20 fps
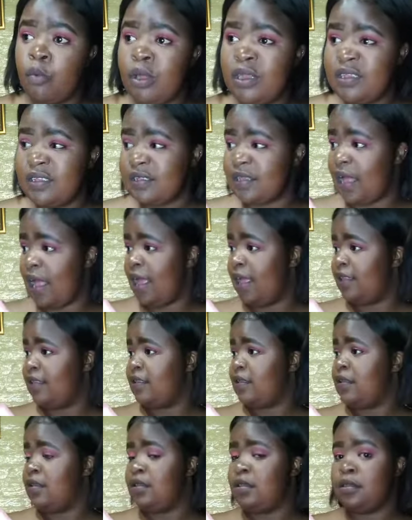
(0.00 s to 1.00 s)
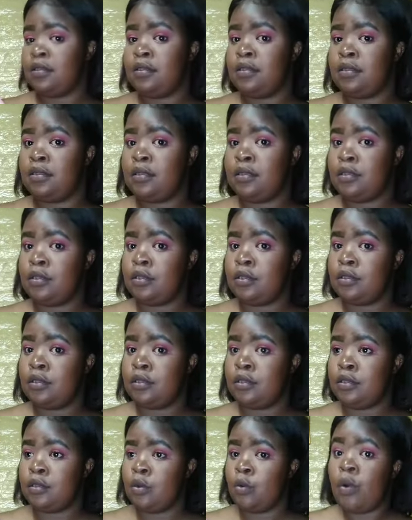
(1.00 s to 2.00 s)
What is us?
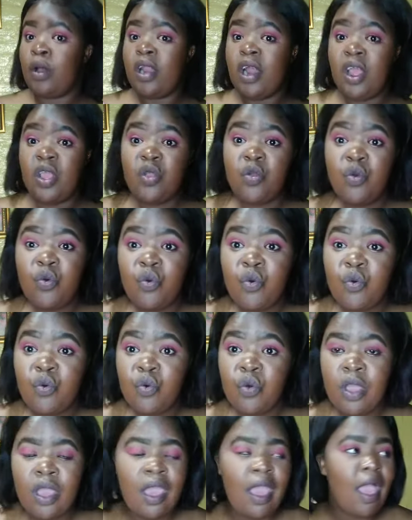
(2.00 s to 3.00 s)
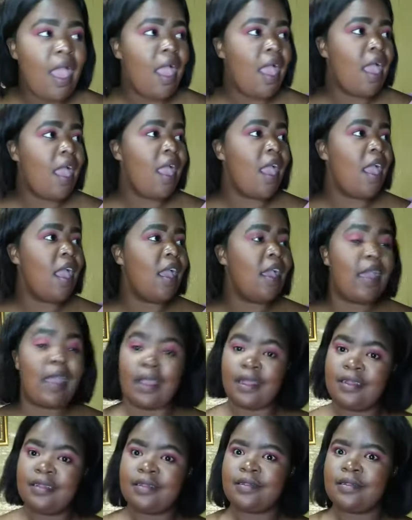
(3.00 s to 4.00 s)
What are you? Hey,
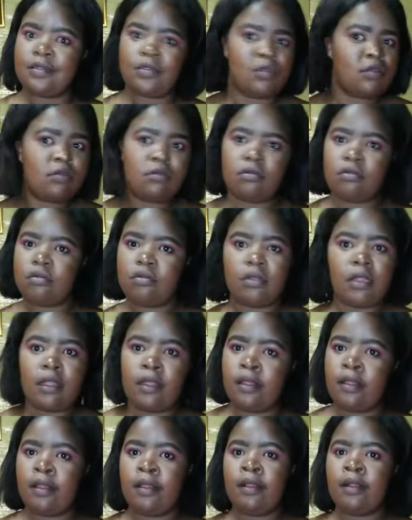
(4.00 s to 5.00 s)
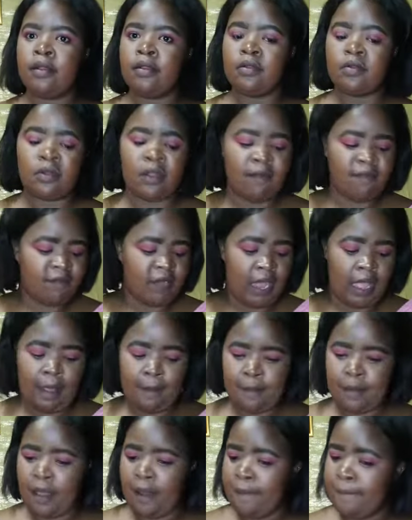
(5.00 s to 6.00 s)
guys, English, you apply
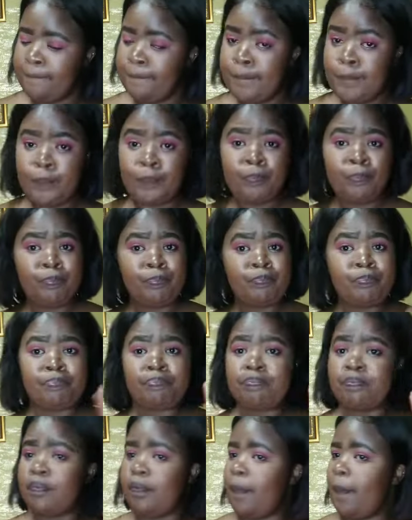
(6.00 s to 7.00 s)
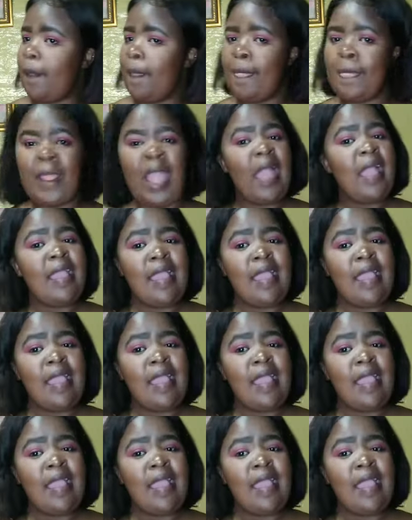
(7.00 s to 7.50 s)
up. I'm